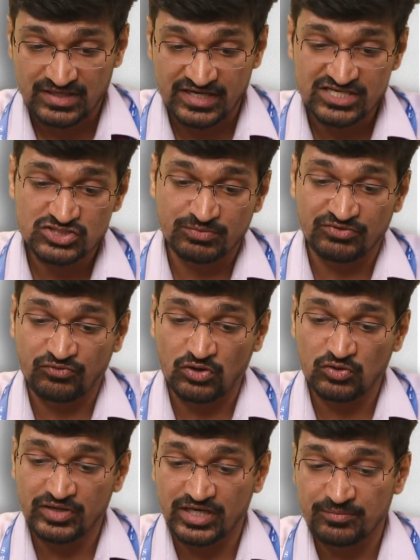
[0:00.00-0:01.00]
needs to be
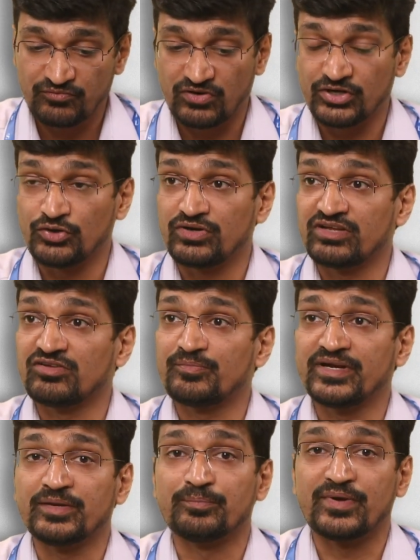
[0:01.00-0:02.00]
followed up for
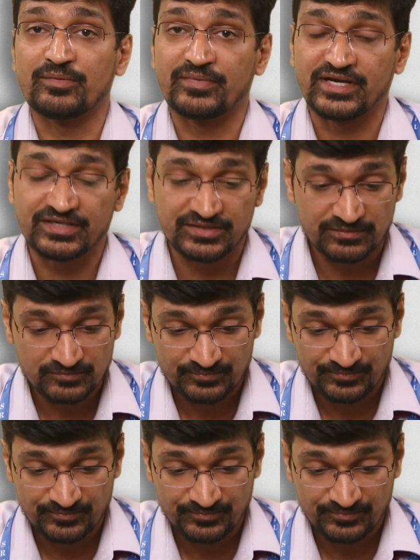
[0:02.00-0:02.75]
neurodevelopment impairment.